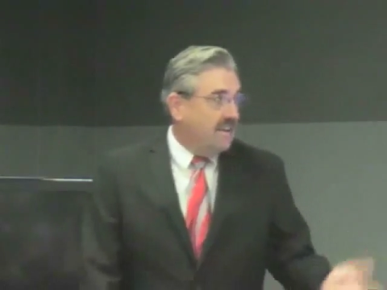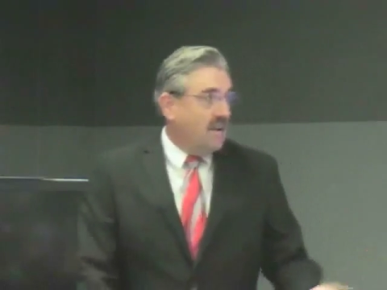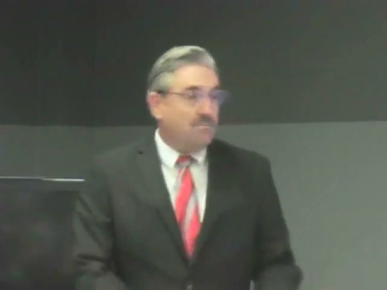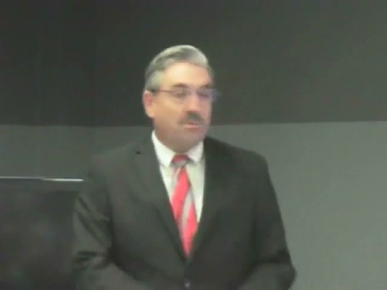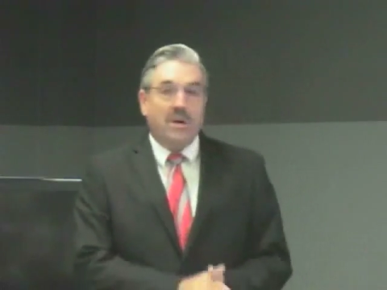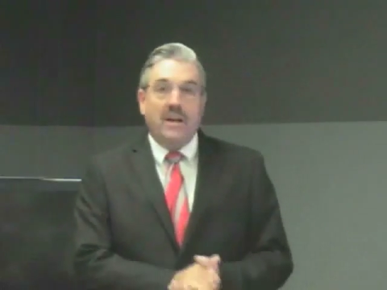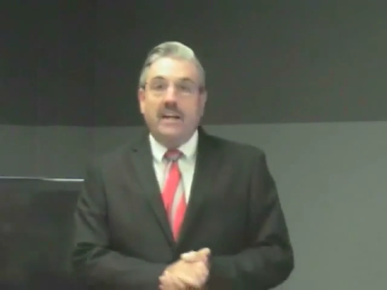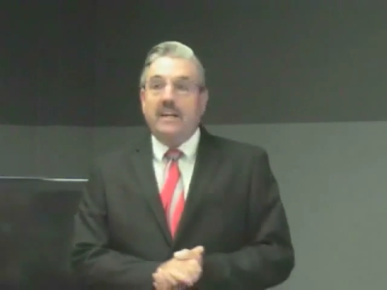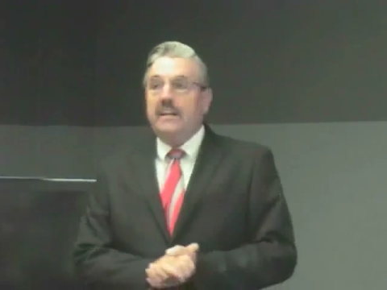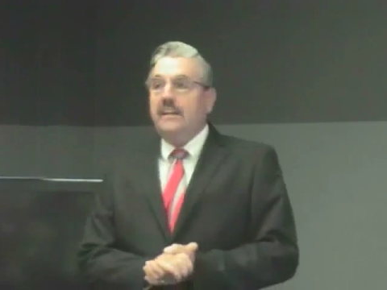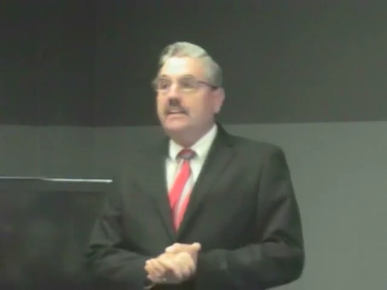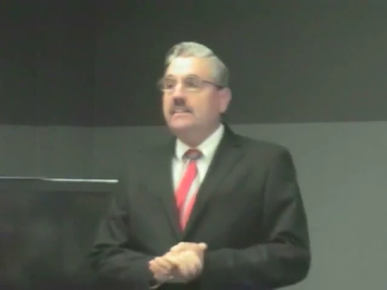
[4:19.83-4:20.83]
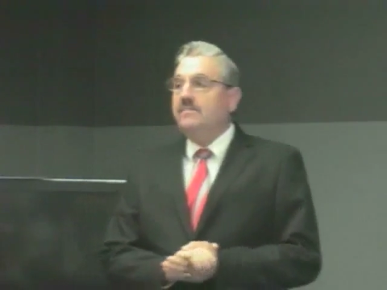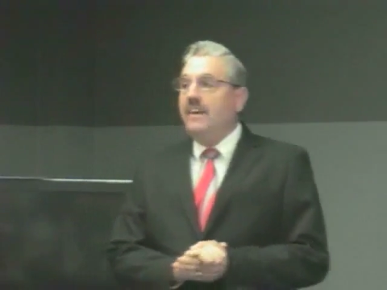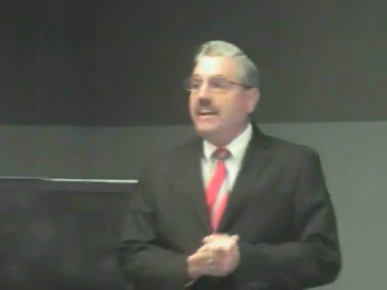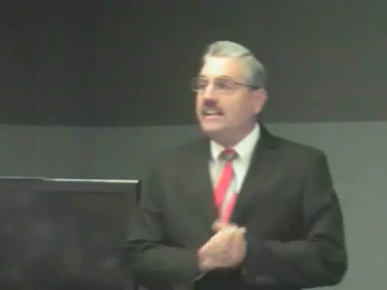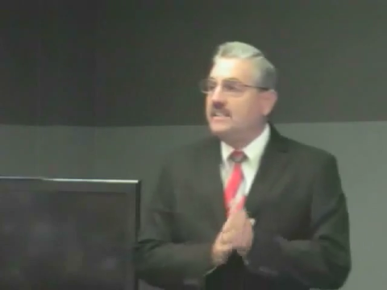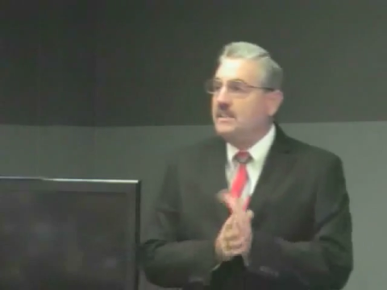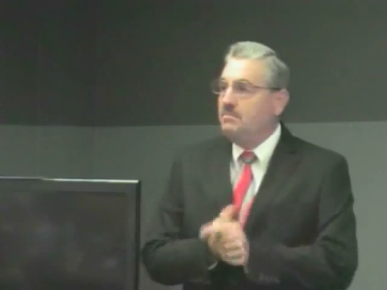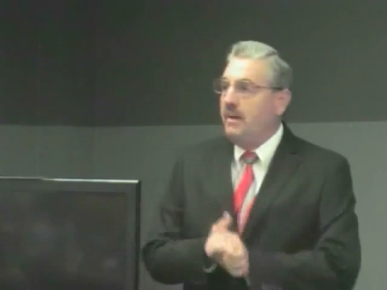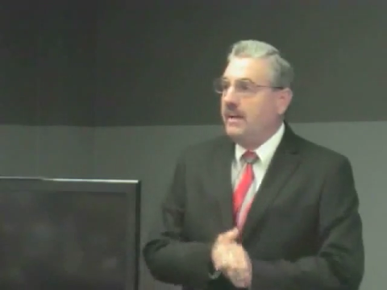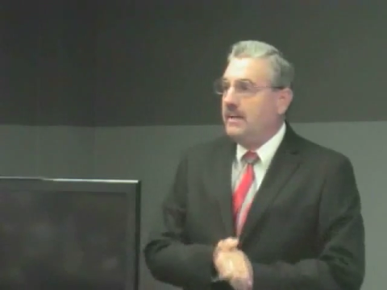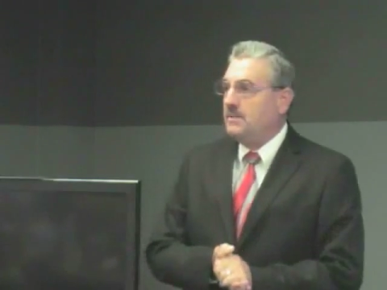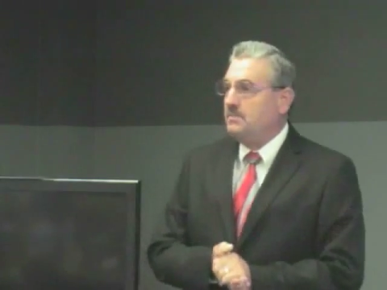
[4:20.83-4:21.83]
Number 8 is vacancy
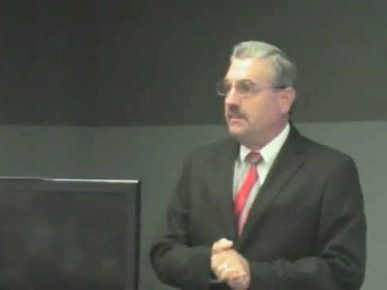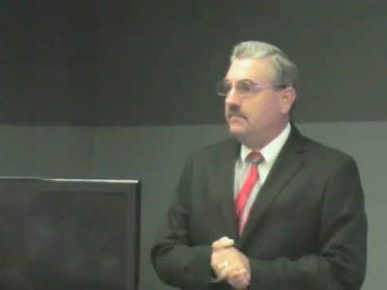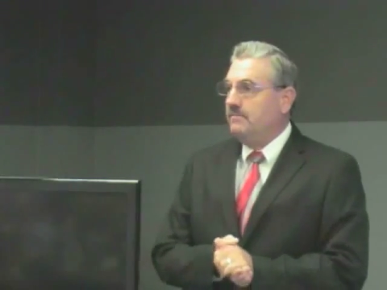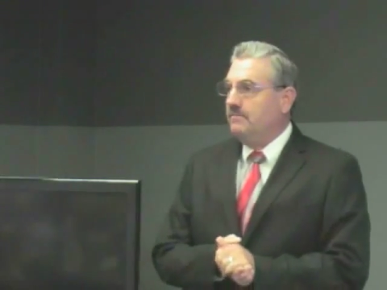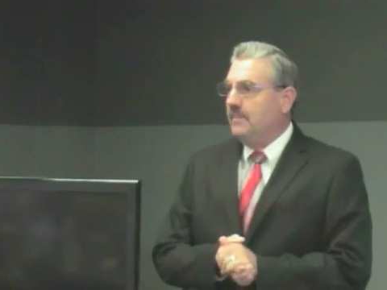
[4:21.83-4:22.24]
management.